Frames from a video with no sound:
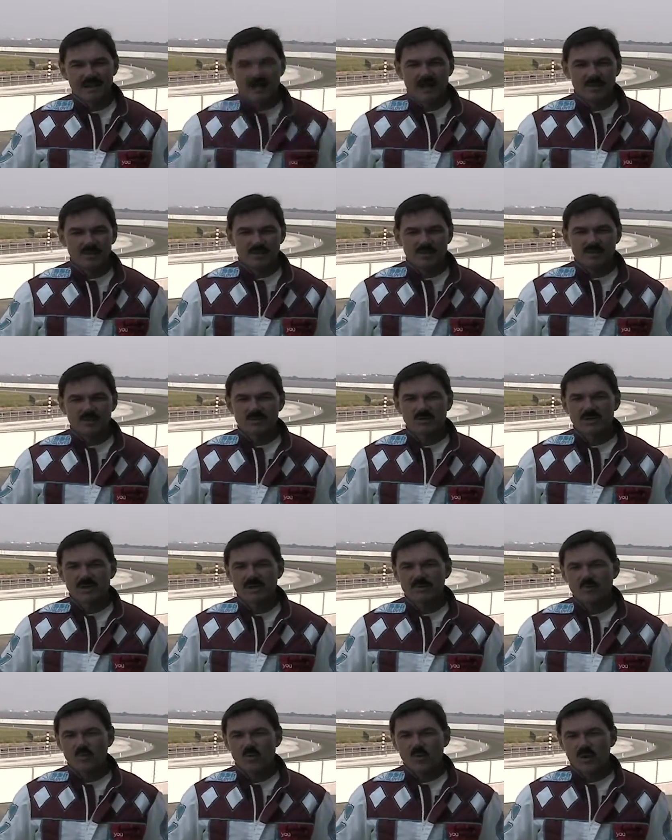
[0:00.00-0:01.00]
I really don't
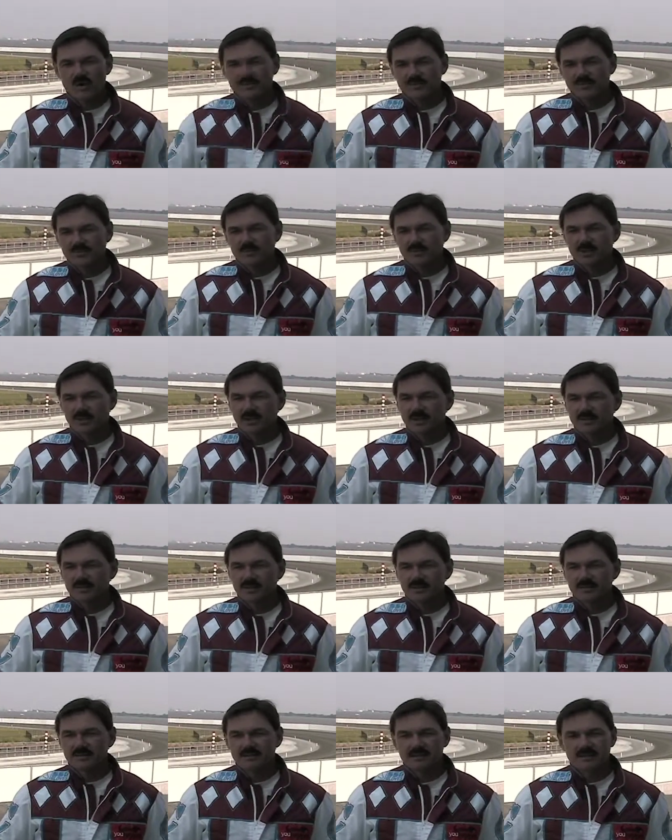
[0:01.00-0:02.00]
have one thrill. I
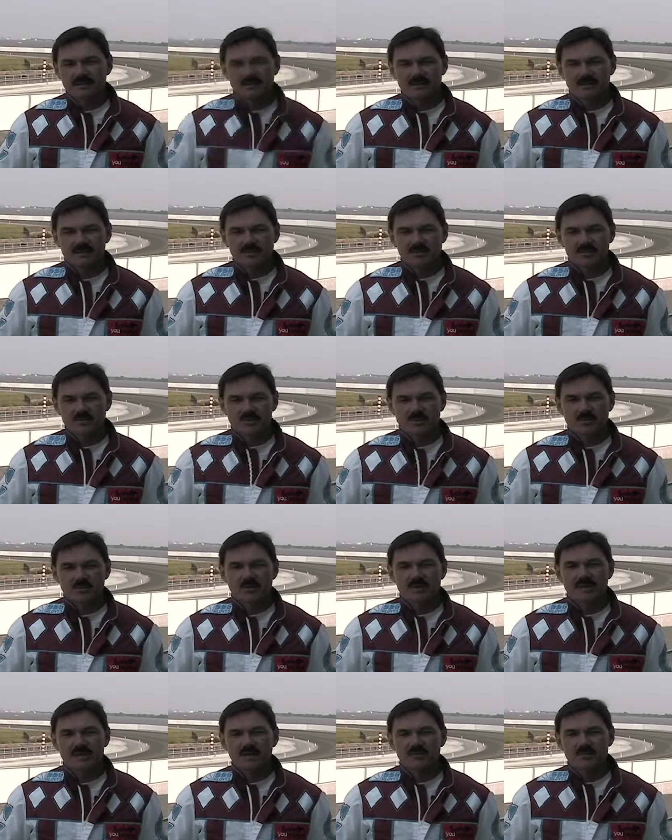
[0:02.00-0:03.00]
think there's
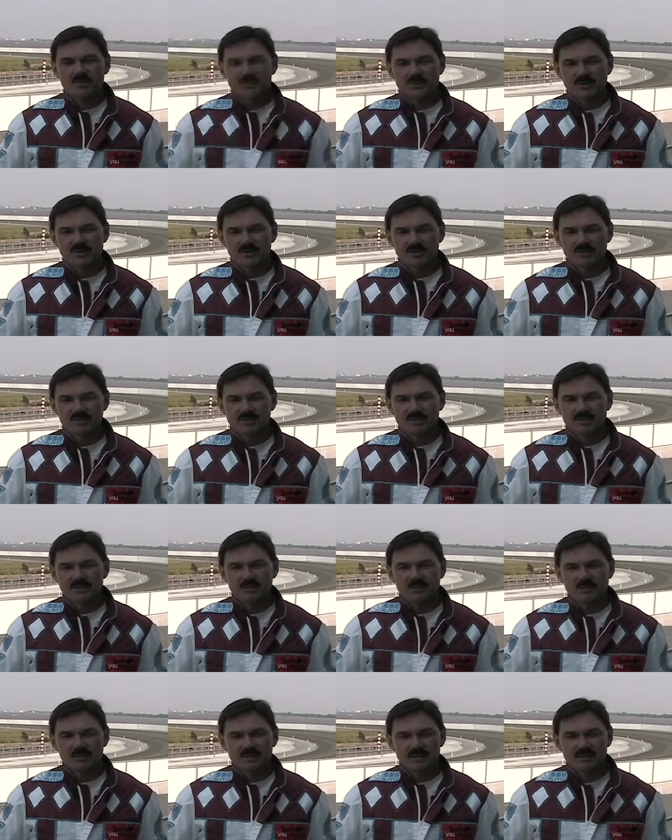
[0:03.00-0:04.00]
3 Hambletonians that
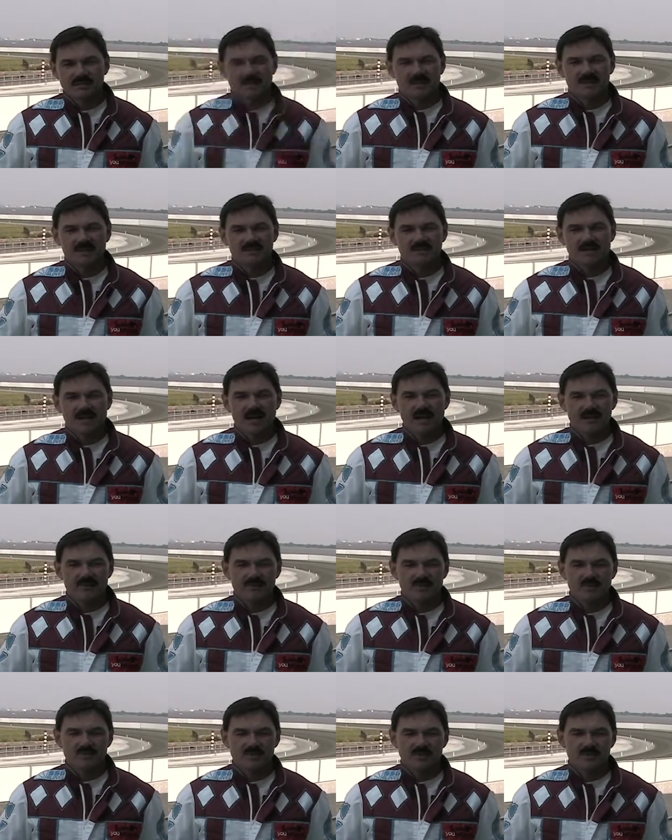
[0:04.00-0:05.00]
really kind of tie
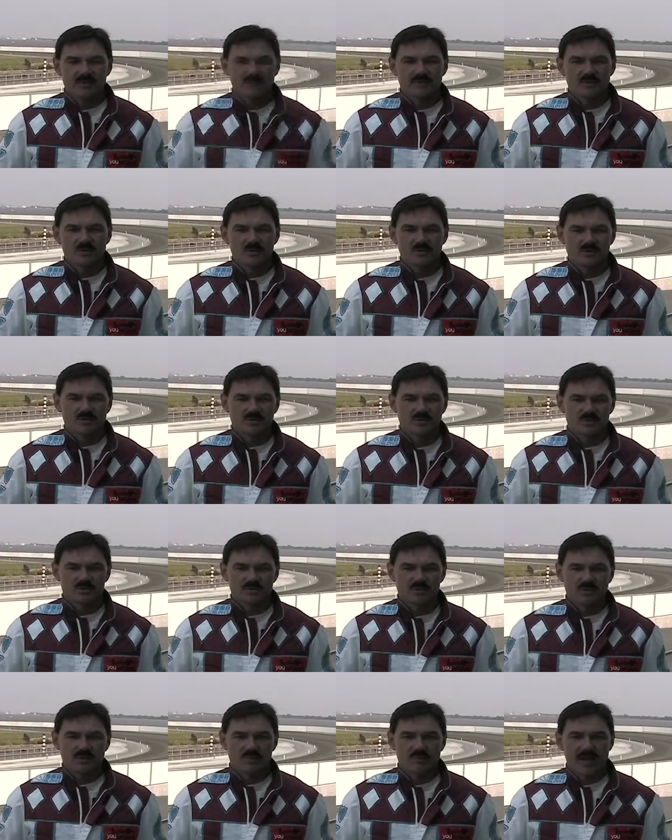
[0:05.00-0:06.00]
for me. The first one was
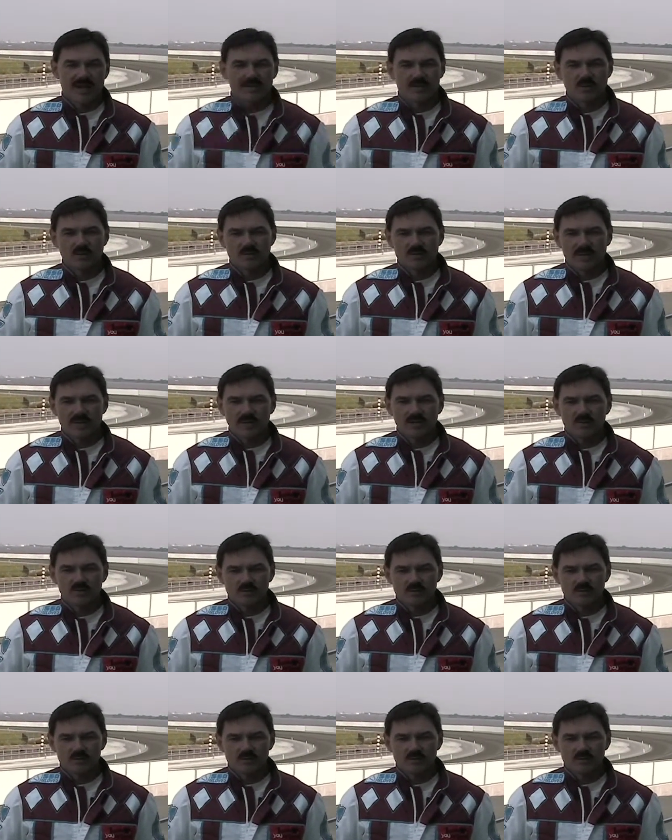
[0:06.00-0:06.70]
with Campbell.